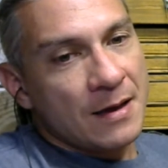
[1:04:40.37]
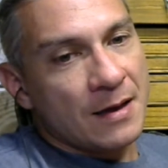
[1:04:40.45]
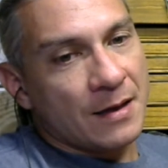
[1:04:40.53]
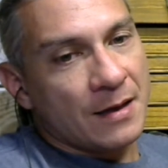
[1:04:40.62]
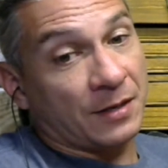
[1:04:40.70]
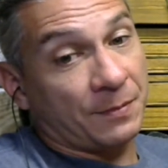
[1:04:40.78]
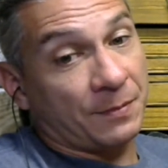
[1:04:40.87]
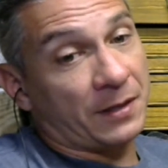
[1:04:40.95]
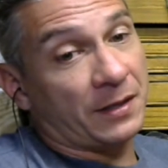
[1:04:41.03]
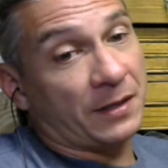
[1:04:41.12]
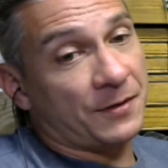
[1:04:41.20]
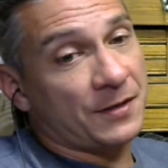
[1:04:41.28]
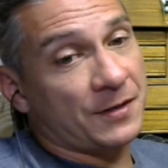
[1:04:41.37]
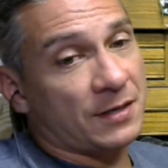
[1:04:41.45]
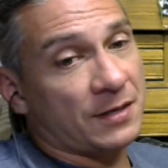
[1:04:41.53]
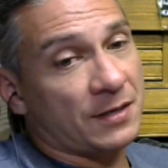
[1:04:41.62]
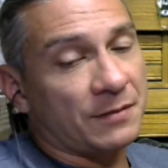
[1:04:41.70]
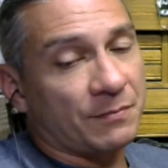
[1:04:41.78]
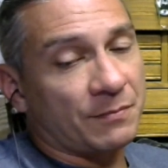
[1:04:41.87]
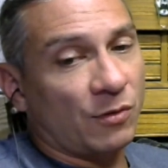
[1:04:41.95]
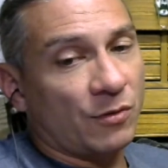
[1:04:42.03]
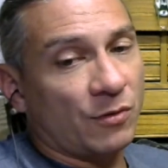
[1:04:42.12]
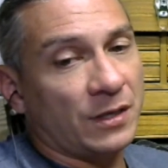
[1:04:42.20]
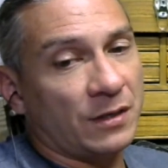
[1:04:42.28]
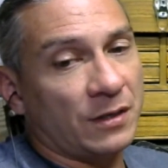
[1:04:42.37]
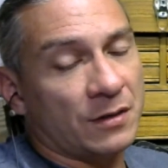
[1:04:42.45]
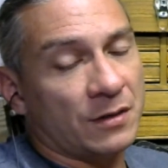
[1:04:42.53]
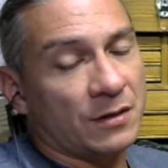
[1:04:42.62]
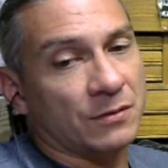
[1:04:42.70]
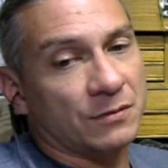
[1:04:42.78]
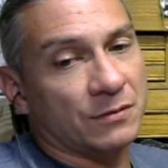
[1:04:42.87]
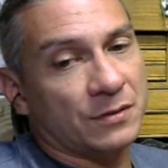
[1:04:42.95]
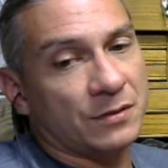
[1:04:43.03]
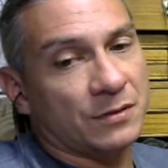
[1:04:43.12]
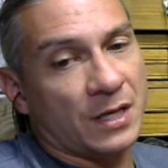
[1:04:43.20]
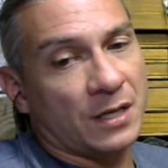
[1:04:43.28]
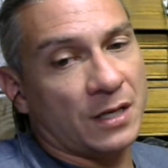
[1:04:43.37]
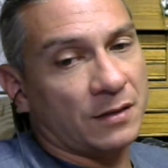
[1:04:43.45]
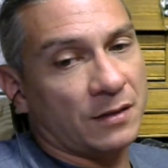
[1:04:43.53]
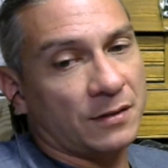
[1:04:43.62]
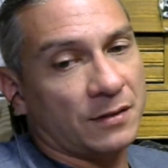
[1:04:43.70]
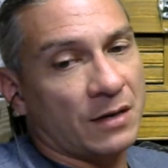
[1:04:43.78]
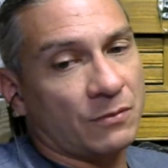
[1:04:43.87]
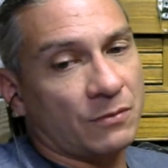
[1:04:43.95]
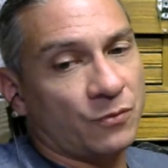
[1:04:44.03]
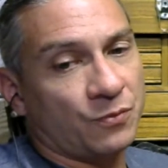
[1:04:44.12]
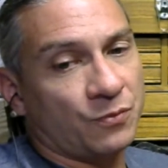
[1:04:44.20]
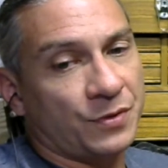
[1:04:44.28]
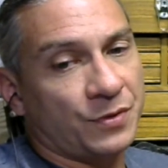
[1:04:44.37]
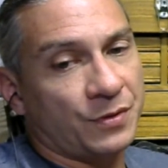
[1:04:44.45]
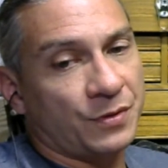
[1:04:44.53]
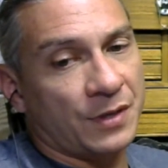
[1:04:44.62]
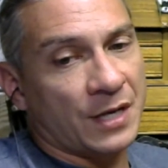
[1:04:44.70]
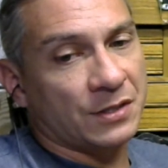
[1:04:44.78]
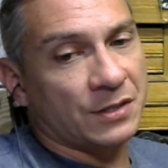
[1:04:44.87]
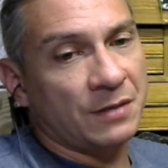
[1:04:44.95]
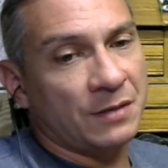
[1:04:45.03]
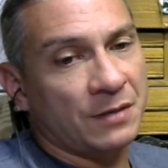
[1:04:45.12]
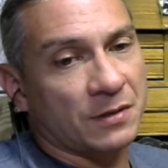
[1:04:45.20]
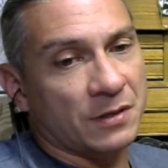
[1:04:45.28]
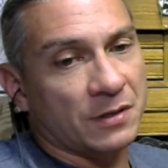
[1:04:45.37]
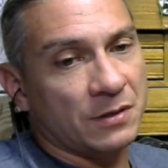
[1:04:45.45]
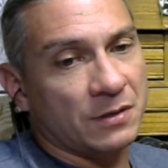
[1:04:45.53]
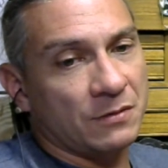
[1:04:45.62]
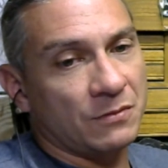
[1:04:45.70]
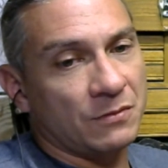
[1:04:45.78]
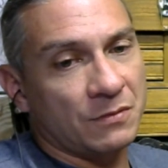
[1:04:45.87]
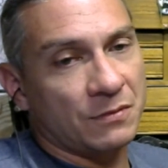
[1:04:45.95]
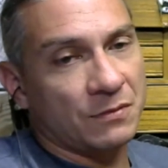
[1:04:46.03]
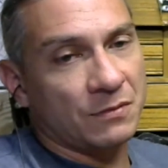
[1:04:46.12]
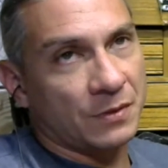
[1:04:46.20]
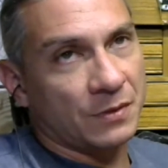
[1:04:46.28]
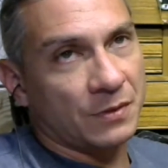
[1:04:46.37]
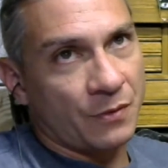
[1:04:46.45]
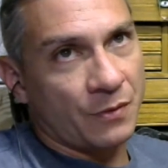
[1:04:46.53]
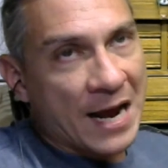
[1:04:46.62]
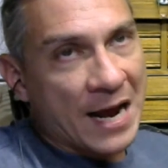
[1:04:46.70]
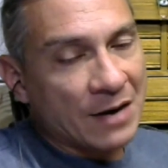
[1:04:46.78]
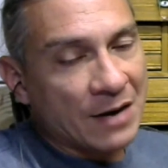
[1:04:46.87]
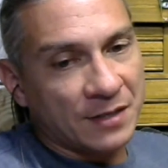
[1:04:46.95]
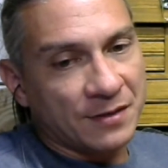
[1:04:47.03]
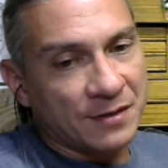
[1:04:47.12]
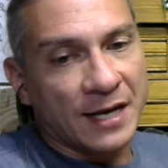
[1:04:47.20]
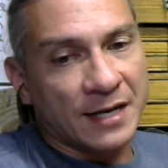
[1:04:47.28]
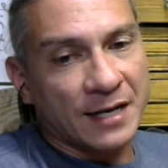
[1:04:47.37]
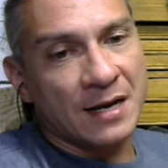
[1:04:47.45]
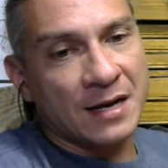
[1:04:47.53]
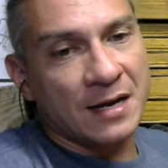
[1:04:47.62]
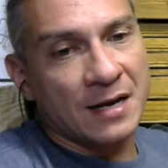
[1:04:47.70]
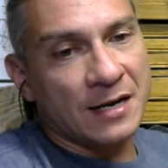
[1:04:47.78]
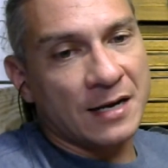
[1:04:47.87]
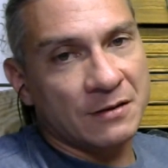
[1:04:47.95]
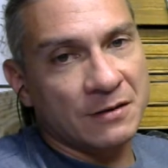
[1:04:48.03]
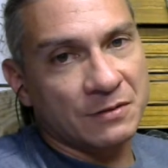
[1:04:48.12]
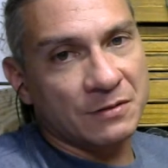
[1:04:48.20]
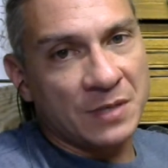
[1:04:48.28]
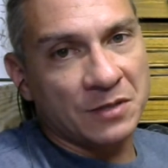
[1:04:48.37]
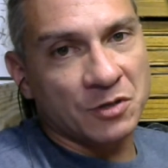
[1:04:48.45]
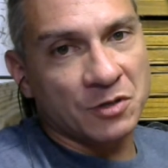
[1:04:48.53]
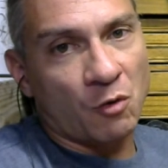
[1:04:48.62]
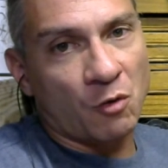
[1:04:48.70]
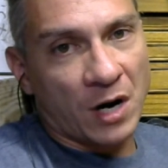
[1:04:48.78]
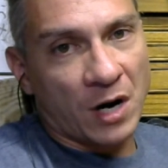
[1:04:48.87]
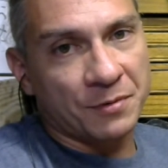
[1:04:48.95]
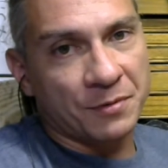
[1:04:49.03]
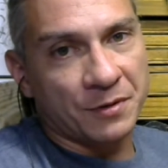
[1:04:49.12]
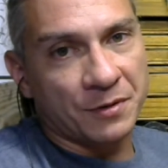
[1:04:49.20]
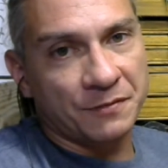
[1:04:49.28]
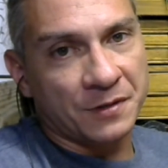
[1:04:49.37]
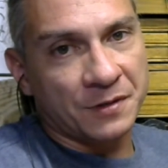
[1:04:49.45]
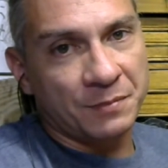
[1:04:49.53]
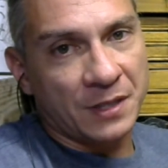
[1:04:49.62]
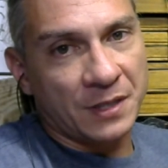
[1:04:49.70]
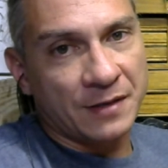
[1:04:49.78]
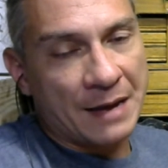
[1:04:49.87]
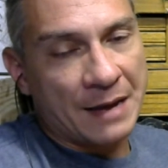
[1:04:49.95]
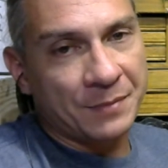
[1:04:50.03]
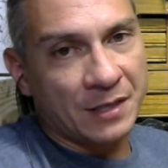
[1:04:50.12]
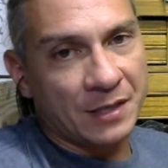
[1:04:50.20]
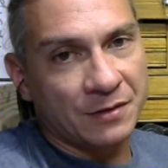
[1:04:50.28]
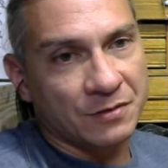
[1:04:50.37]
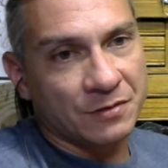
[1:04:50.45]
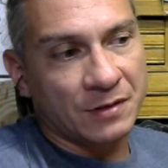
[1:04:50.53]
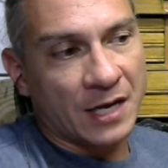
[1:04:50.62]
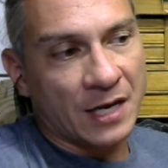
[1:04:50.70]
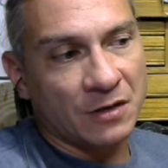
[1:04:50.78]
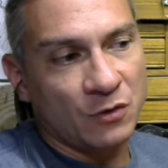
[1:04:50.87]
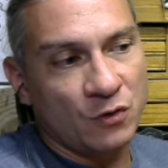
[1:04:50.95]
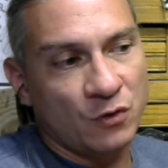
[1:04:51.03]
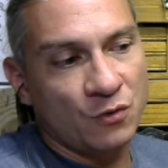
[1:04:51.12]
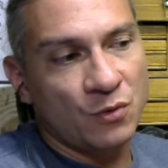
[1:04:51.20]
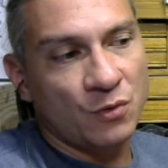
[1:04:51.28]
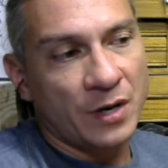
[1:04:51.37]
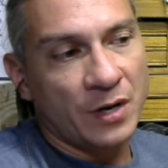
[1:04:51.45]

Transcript: Typically, if it says employee owned, then that typically, when I read that, it means cooperative to me. That means that you